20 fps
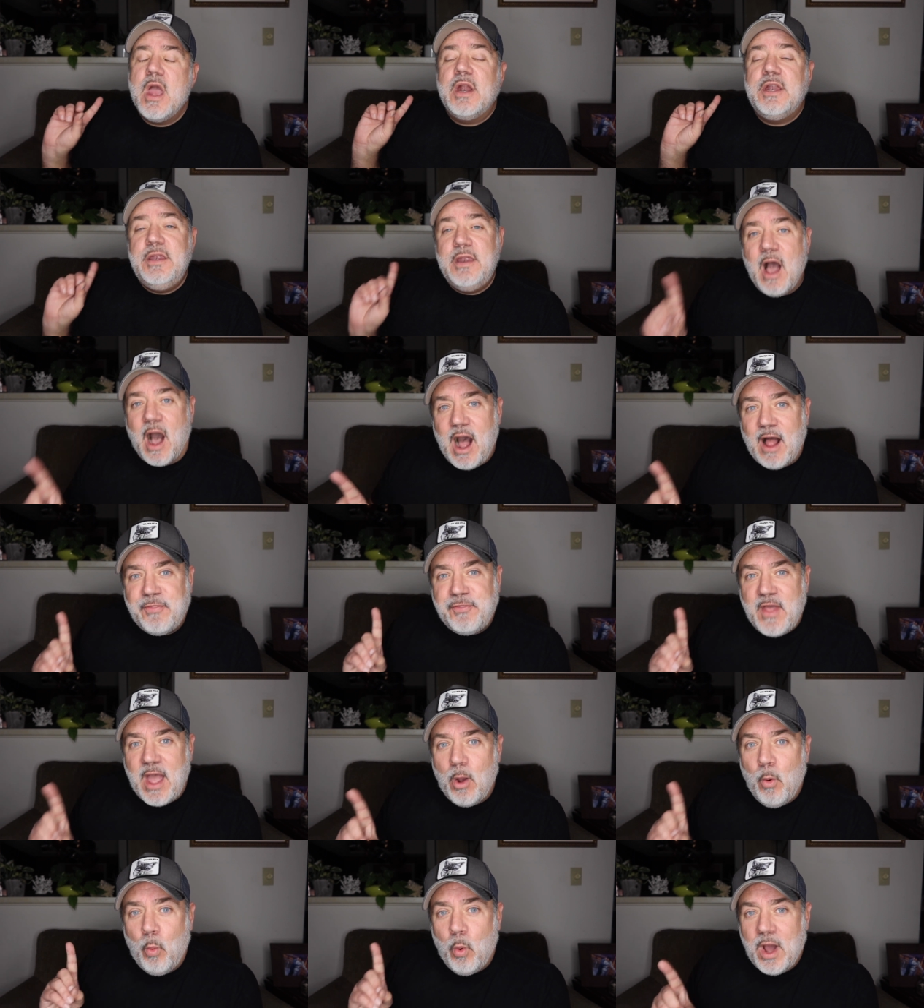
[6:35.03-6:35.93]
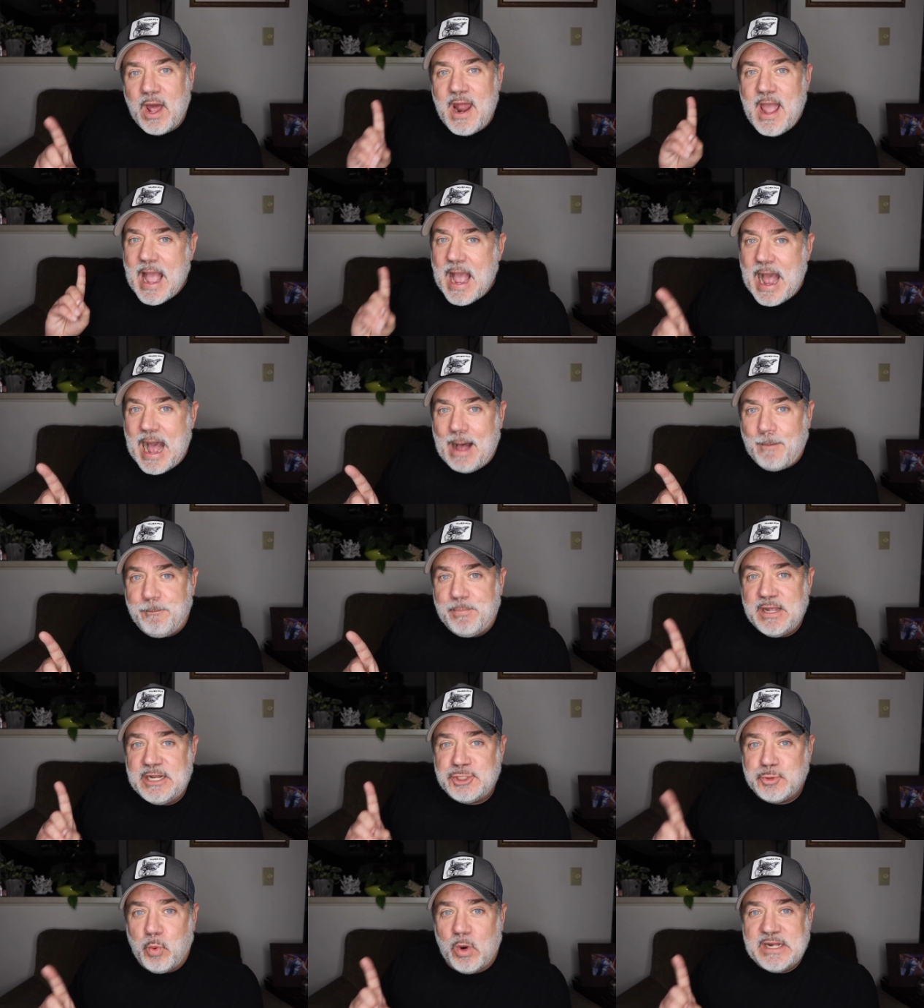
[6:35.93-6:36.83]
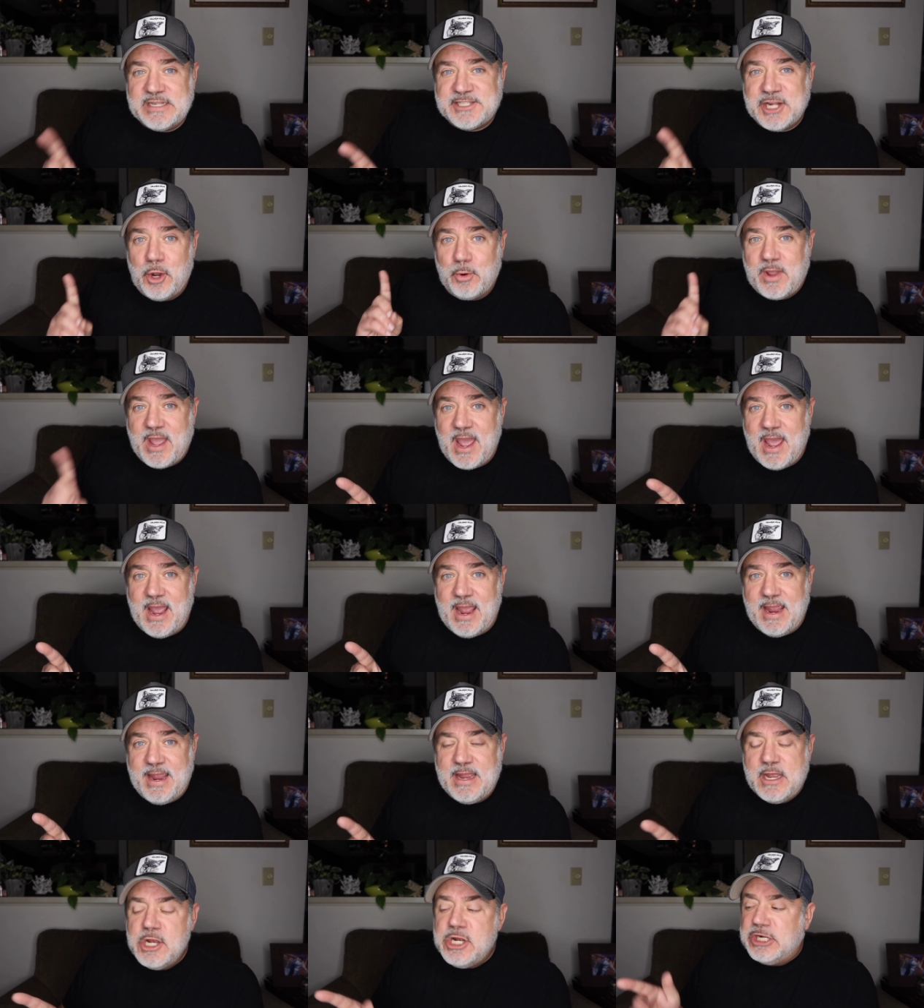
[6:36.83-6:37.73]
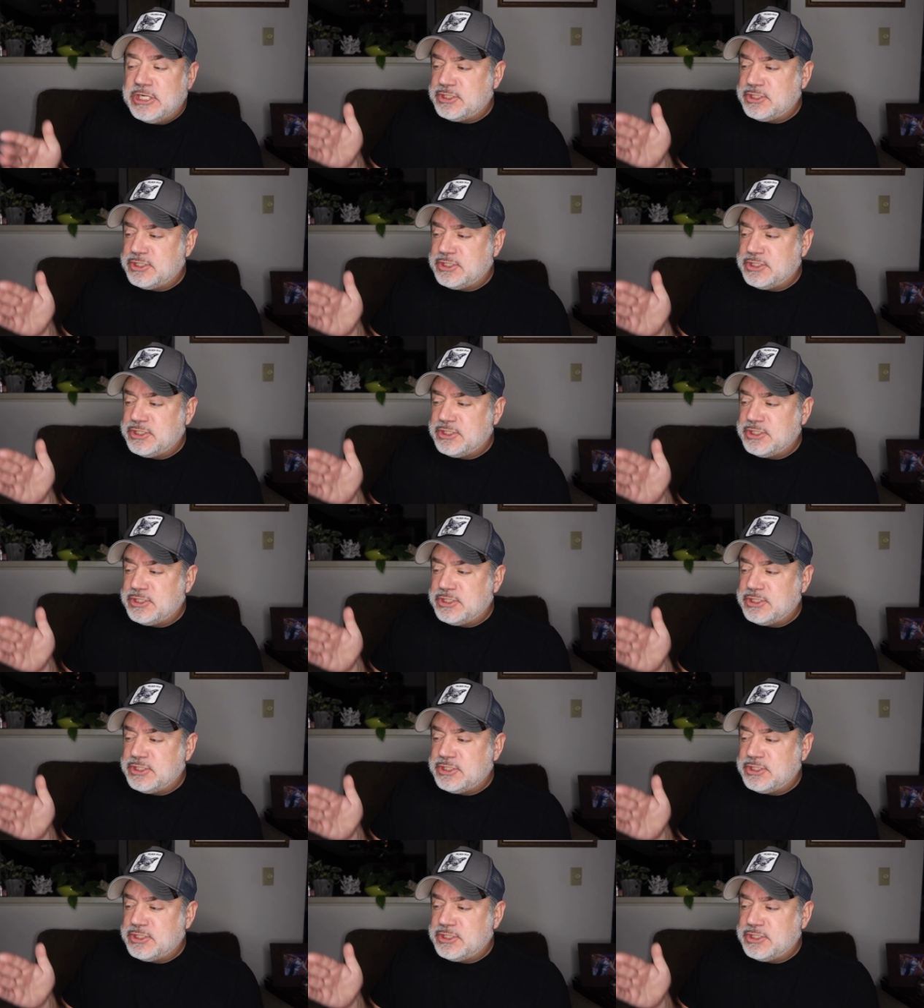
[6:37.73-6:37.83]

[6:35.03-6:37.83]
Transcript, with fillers: Not that what happened was okay.